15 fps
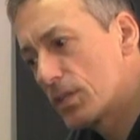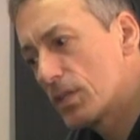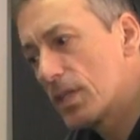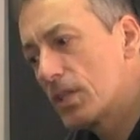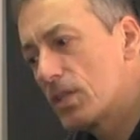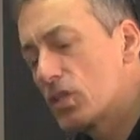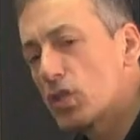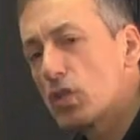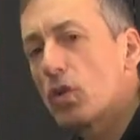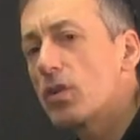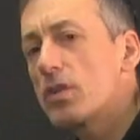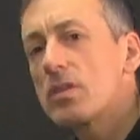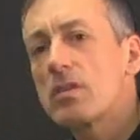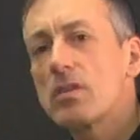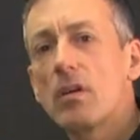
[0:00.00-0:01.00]
the
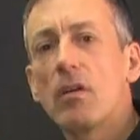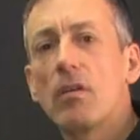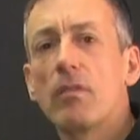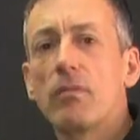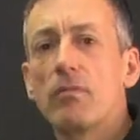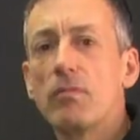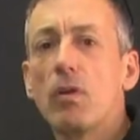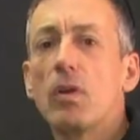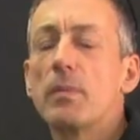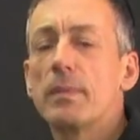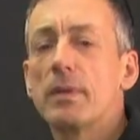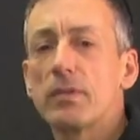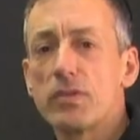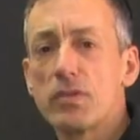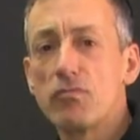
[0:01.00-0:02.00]
choice of rolling
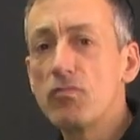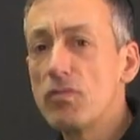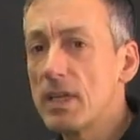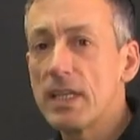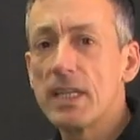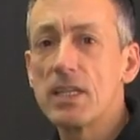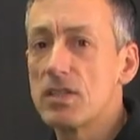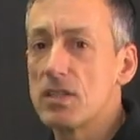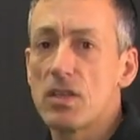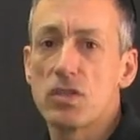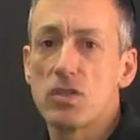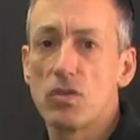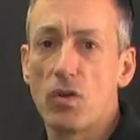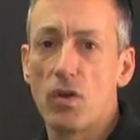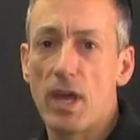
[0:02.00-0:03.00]
mills really
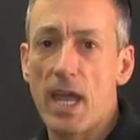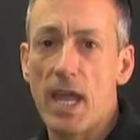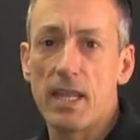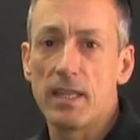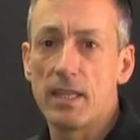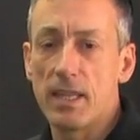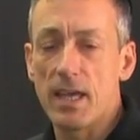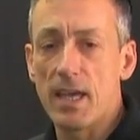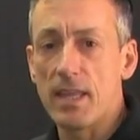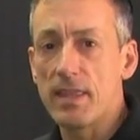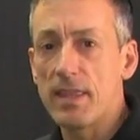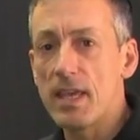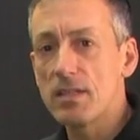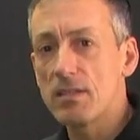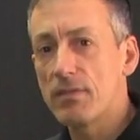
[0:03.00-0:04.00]
does not end there.
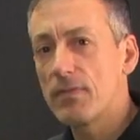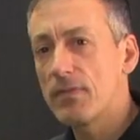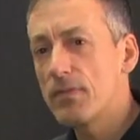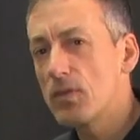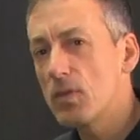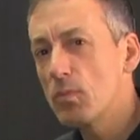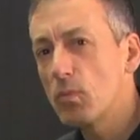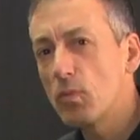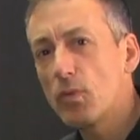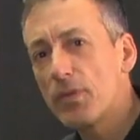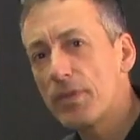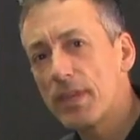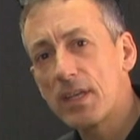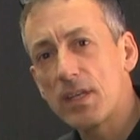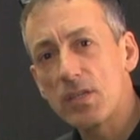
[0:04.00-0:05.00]
There's a few more
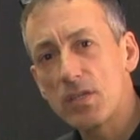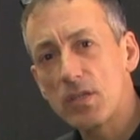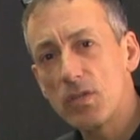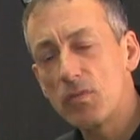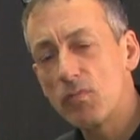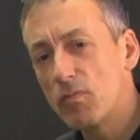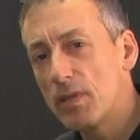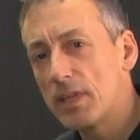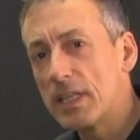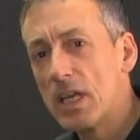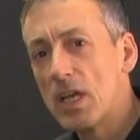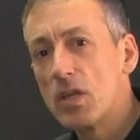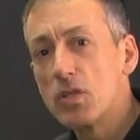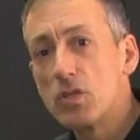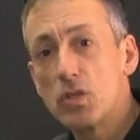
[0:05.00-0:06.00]
things that you really
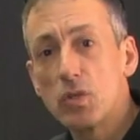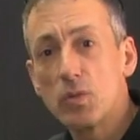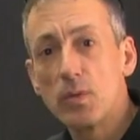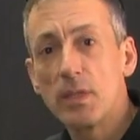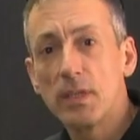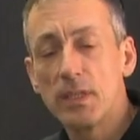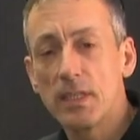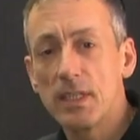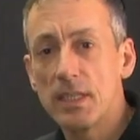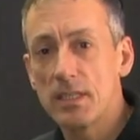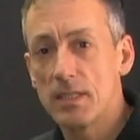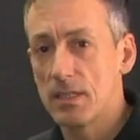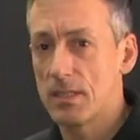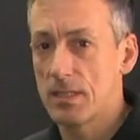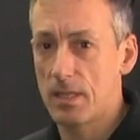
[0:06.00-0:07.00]
do
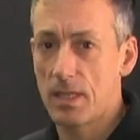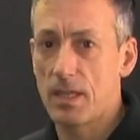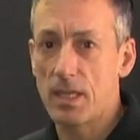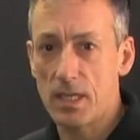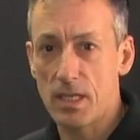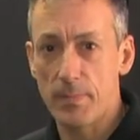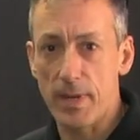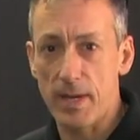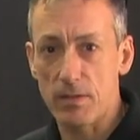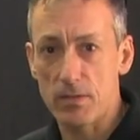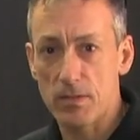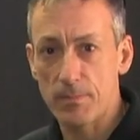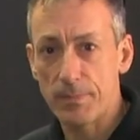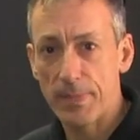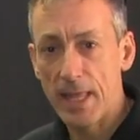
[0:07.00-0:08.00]
need to think
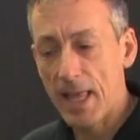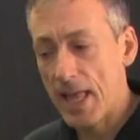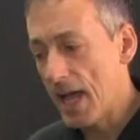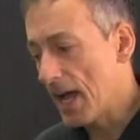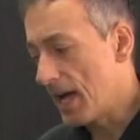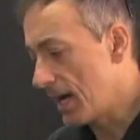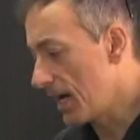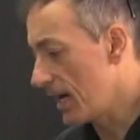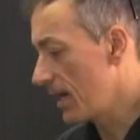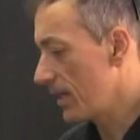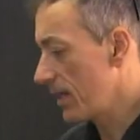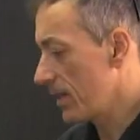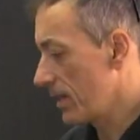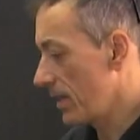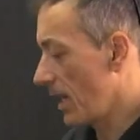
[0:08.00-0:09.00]
about.
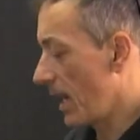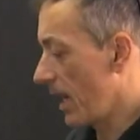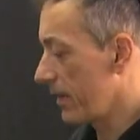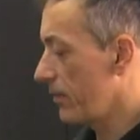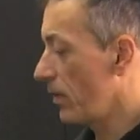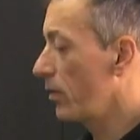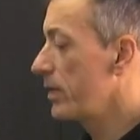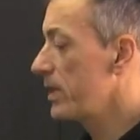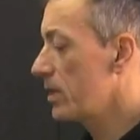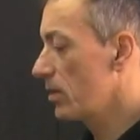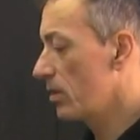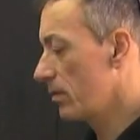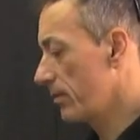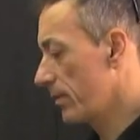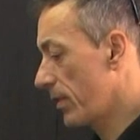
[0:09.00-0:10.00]
I've only
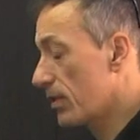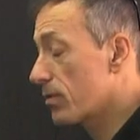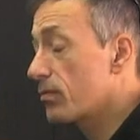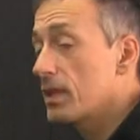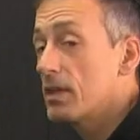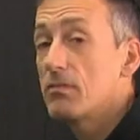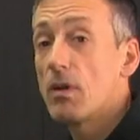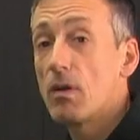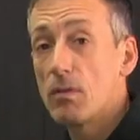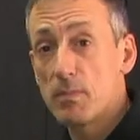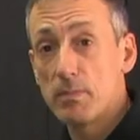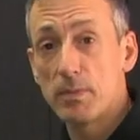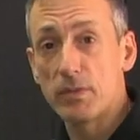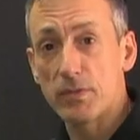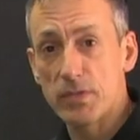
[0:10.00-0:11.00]
got four
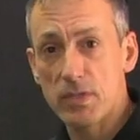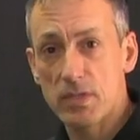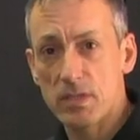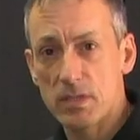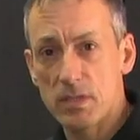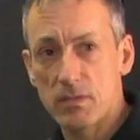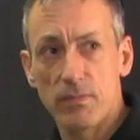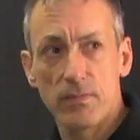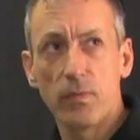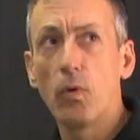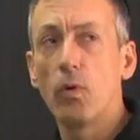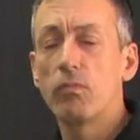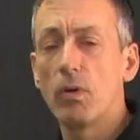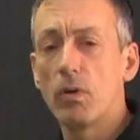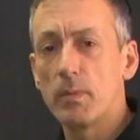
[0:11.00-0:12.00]
rolling mills
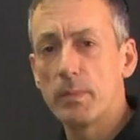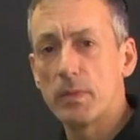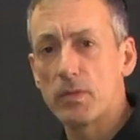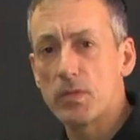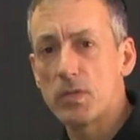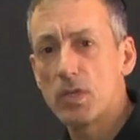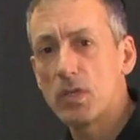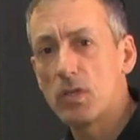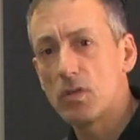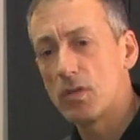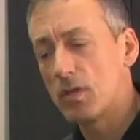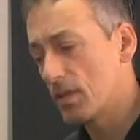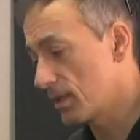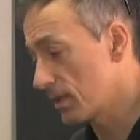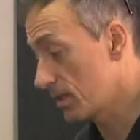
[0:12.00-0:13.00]

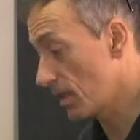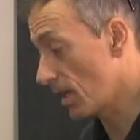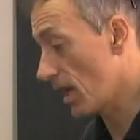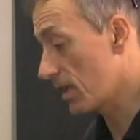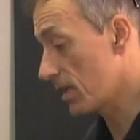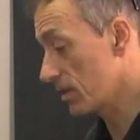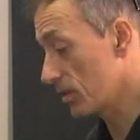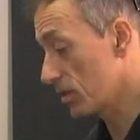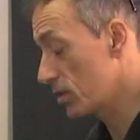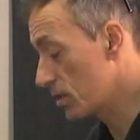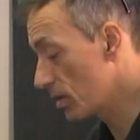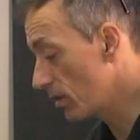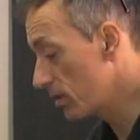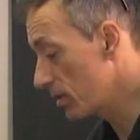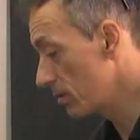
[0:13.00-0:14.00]
here that I can
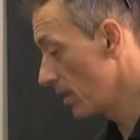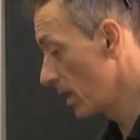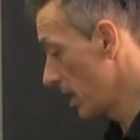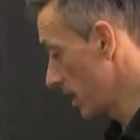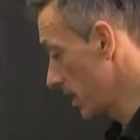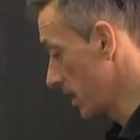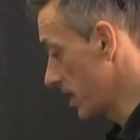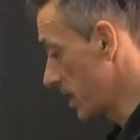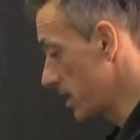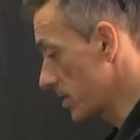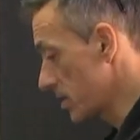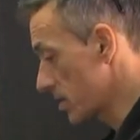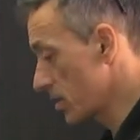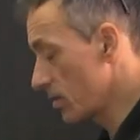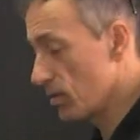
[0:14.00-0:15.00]
show you.
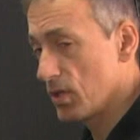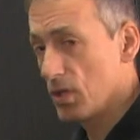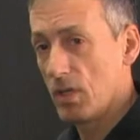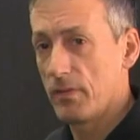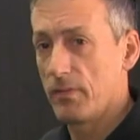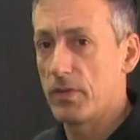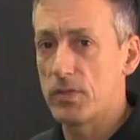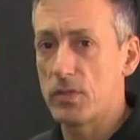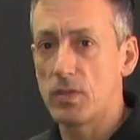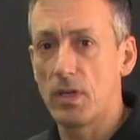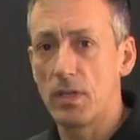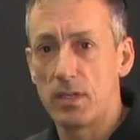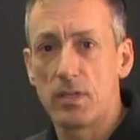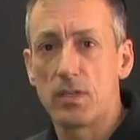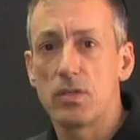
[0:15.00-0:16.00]
These two here, and I've also
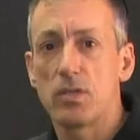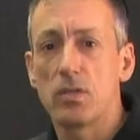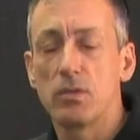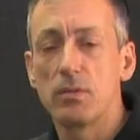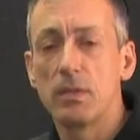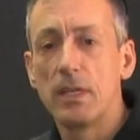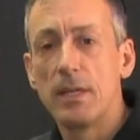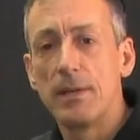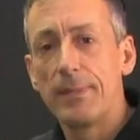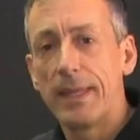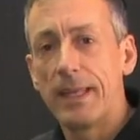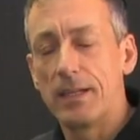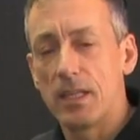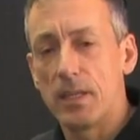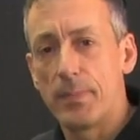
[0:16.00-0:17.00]
got another two,
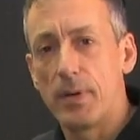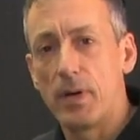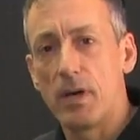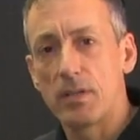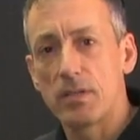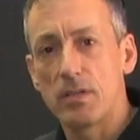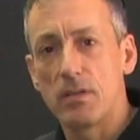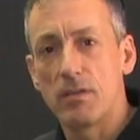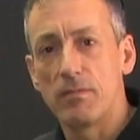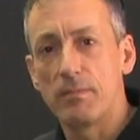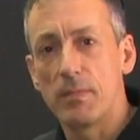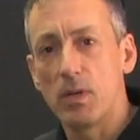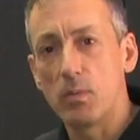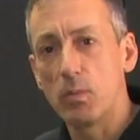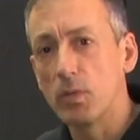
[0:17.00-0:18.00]
another part of
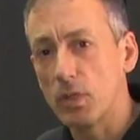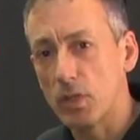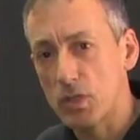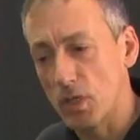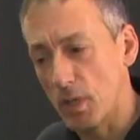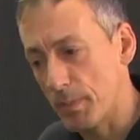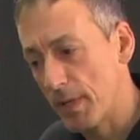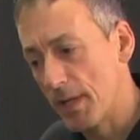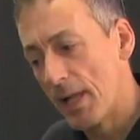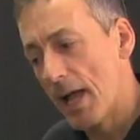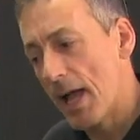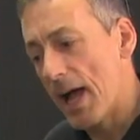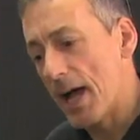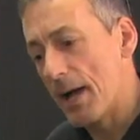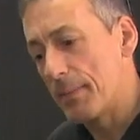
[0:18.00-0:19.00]
my workshop.
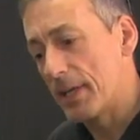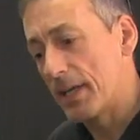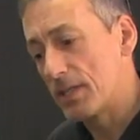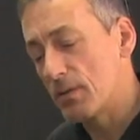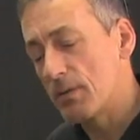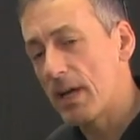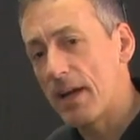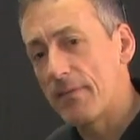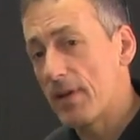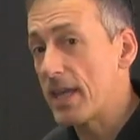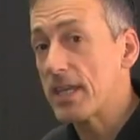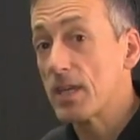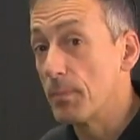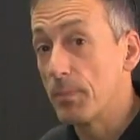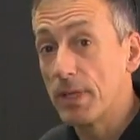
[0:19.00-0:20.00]
And I don't have
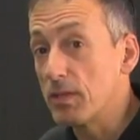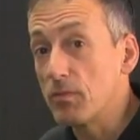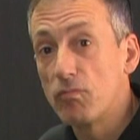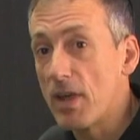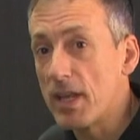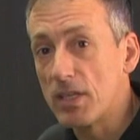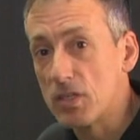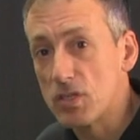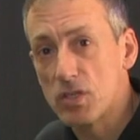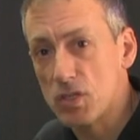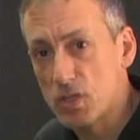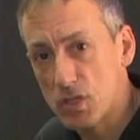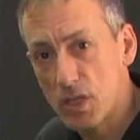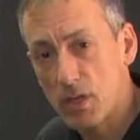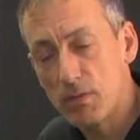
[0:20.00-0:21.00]
a complete range to
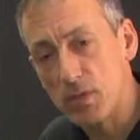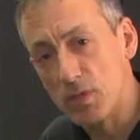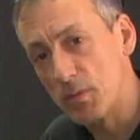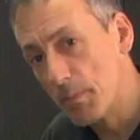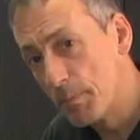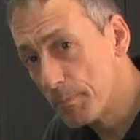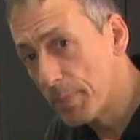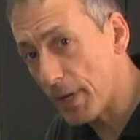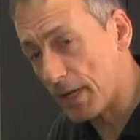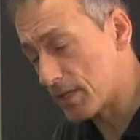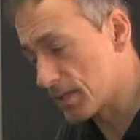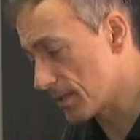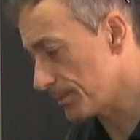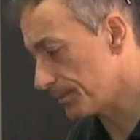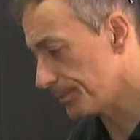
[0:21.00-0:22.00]
show you,
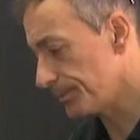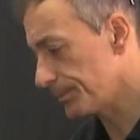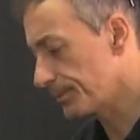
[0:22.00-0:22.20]
but